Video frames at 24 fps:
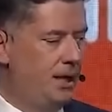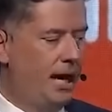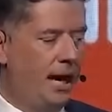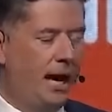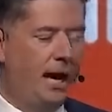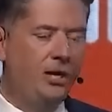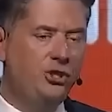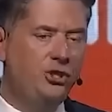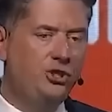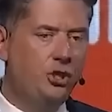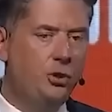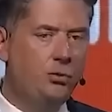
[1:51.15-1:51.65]

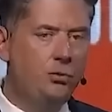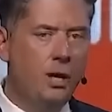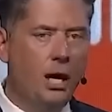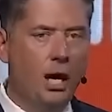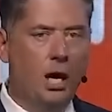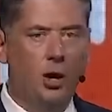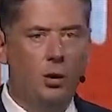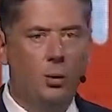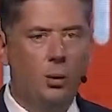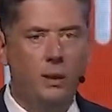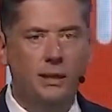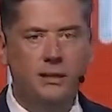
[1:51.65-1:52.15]
As you
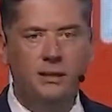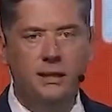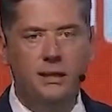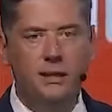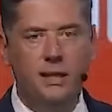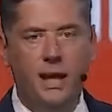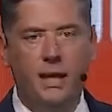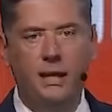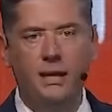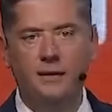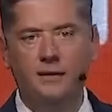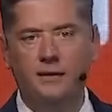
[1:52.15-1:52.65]
know, we did
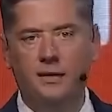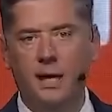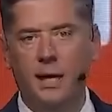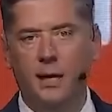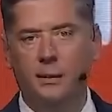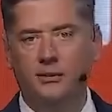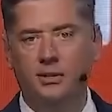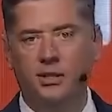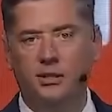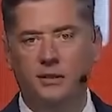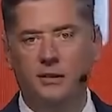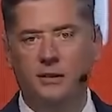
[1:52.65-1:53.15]
not
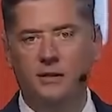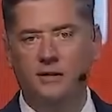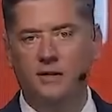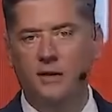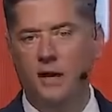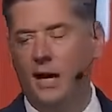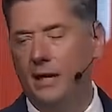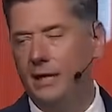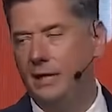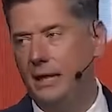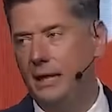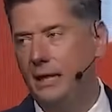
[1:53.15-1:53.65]
attempt to
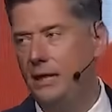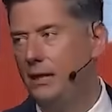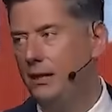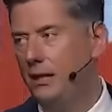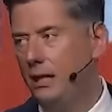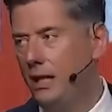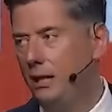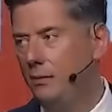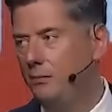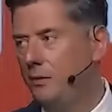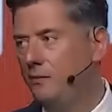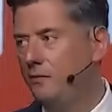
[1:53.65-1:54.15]
design
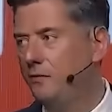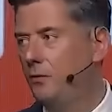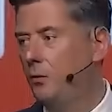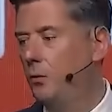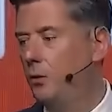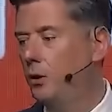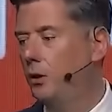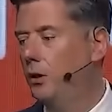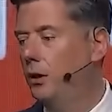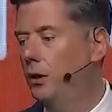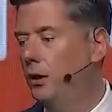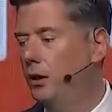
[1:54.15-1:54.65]
anything
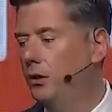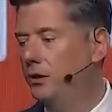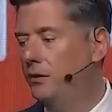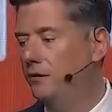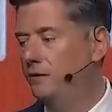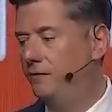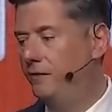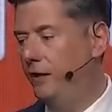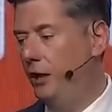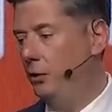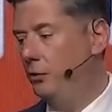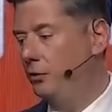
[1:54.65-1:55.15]
before the
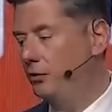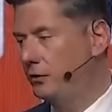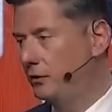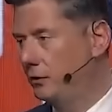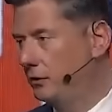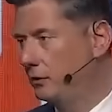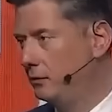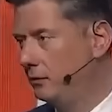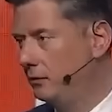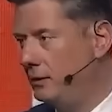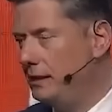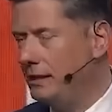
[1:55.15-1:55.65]
vote.
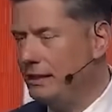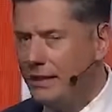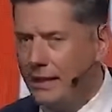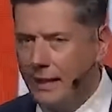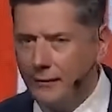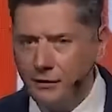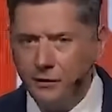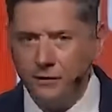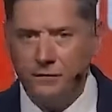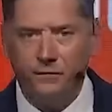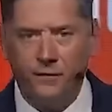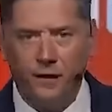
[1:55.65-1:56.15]
We didn't
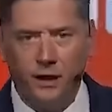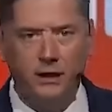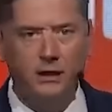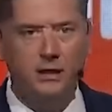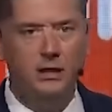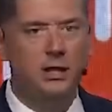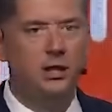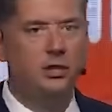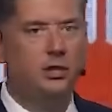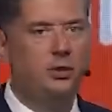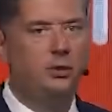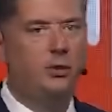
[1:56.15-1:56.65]
have the
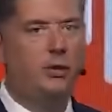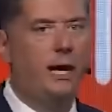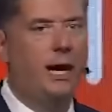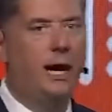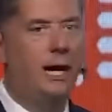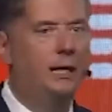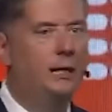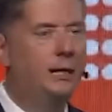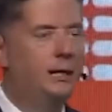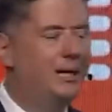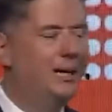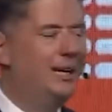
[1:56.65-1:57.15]
funding to do
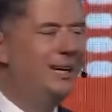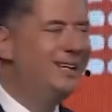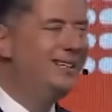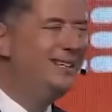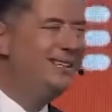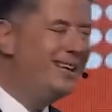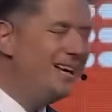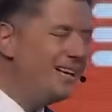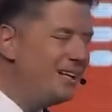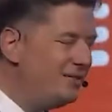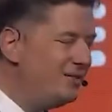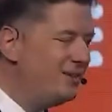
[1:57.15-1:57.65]
that.
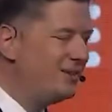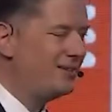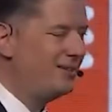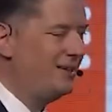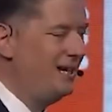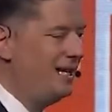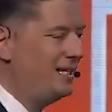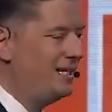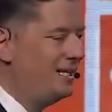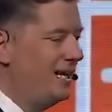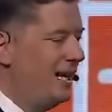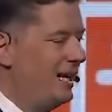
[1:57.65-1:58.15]
None of us
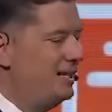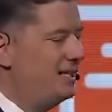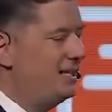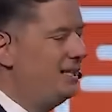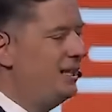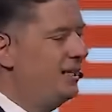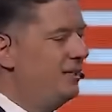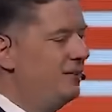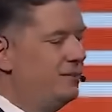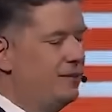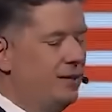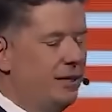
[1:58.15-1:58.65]
liked the
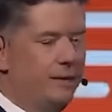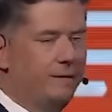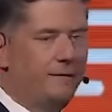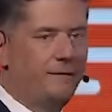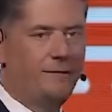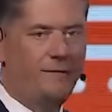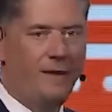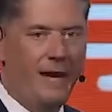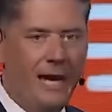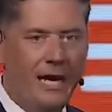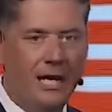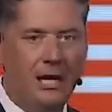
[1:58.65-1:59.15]
idea of a
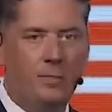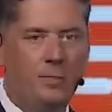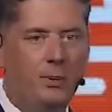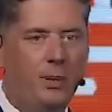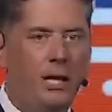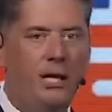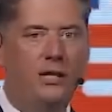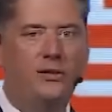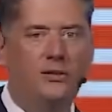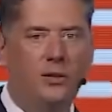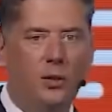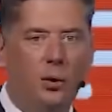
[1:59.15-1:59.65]
fake
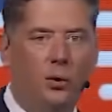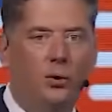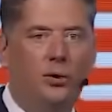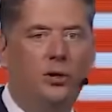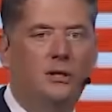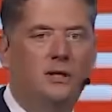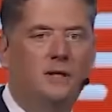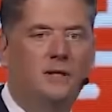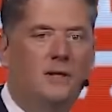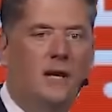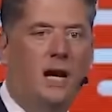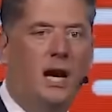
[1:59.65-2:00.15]

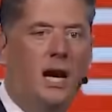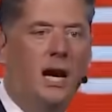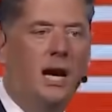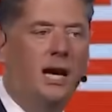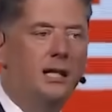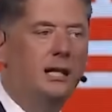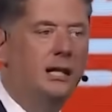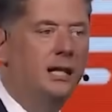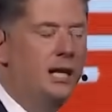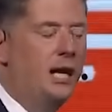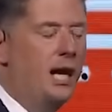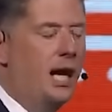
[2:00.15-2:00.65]
placeholder
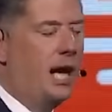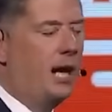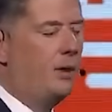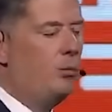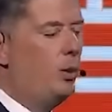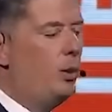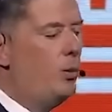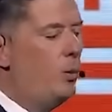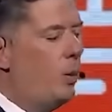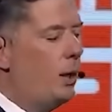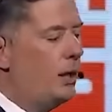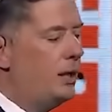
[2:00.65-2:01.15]
design, and
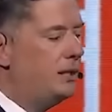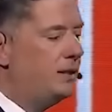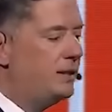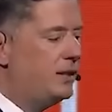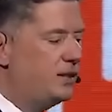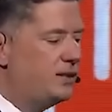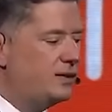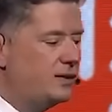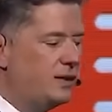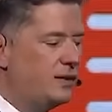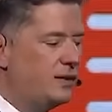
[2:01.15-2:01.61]
we wanted this